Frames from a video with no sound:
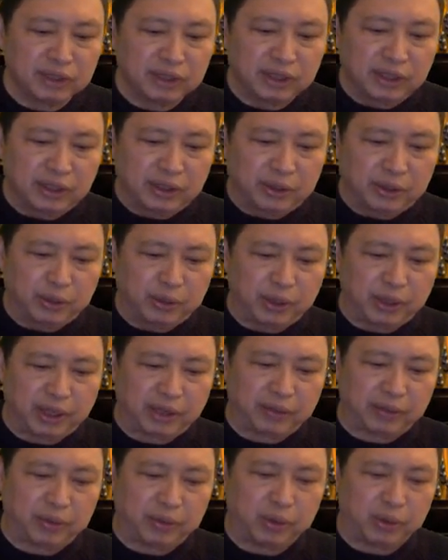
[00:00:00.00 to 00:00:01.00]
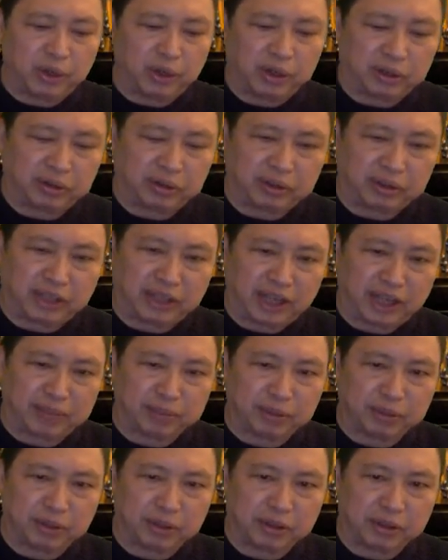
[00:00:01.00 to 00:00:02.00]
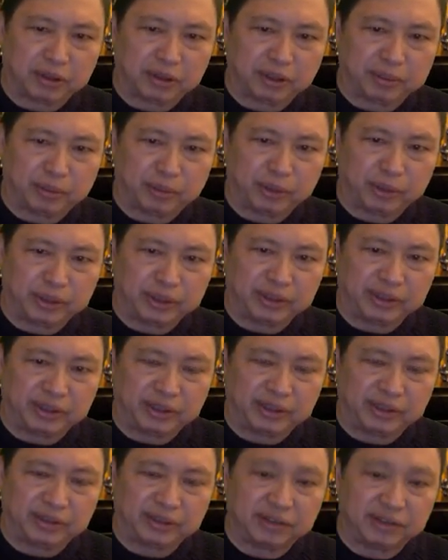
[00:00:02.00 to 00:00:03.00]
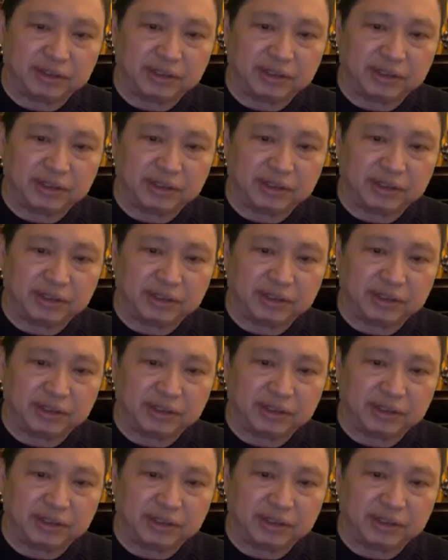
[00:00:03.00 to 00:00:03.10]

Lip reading: who are not political appointees,